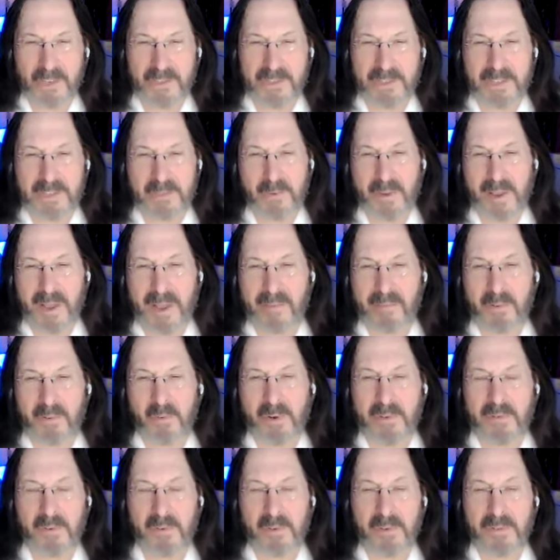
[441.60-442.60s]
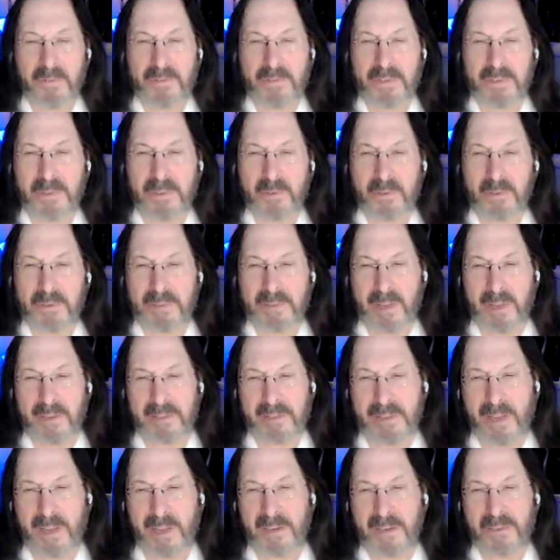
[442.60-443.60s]
Just as we have a river of physical
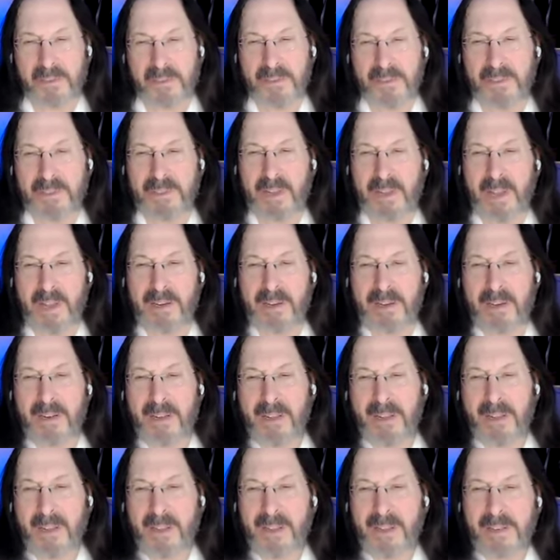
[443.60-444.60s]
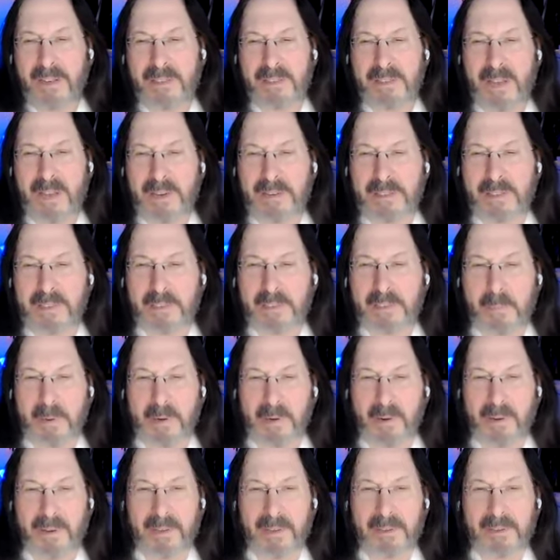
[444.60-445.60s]
sensations and sense
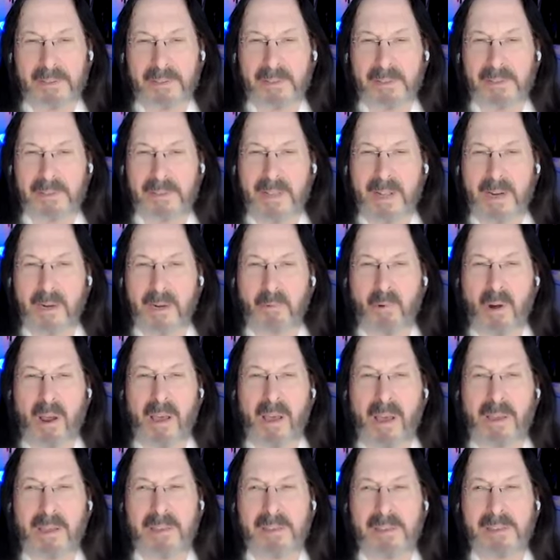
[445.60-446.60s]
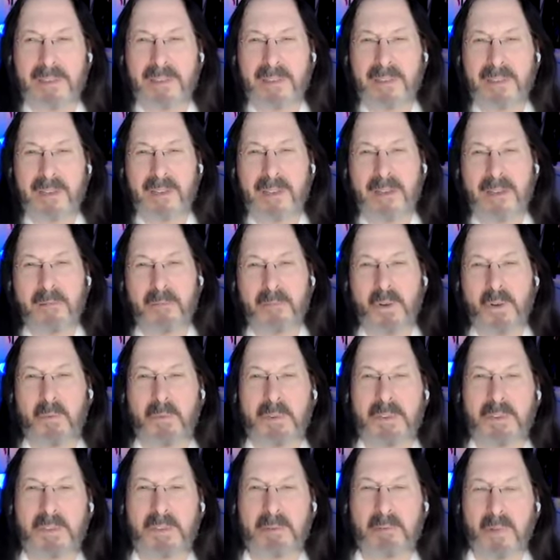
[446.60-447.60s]
experiences that arise
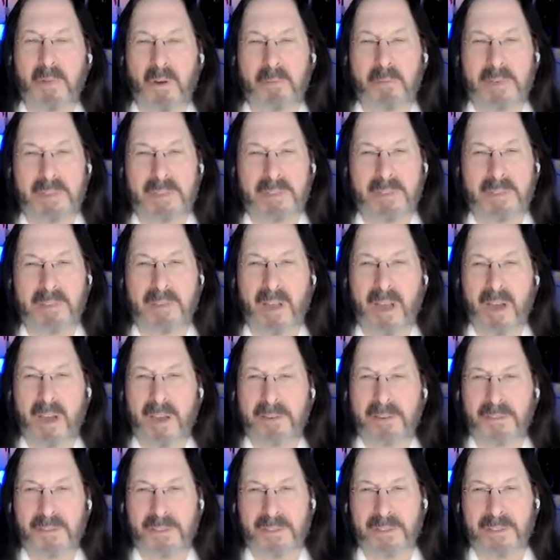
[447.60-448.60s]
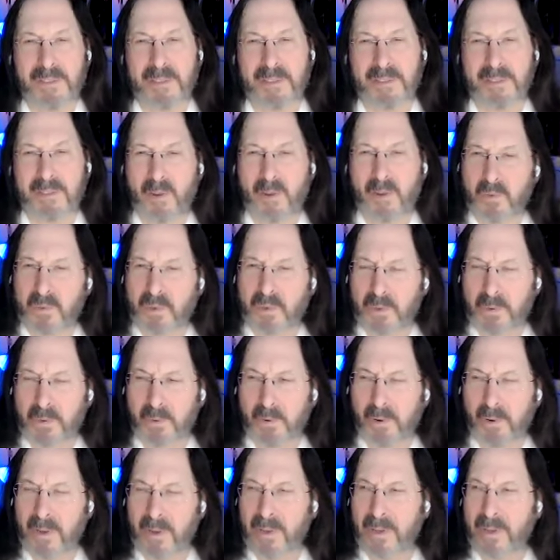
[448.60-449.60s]
moment to moment in consciousness, so
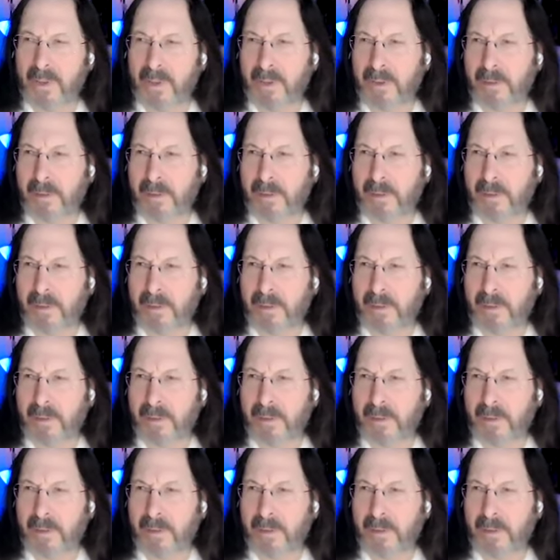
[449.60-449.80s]
too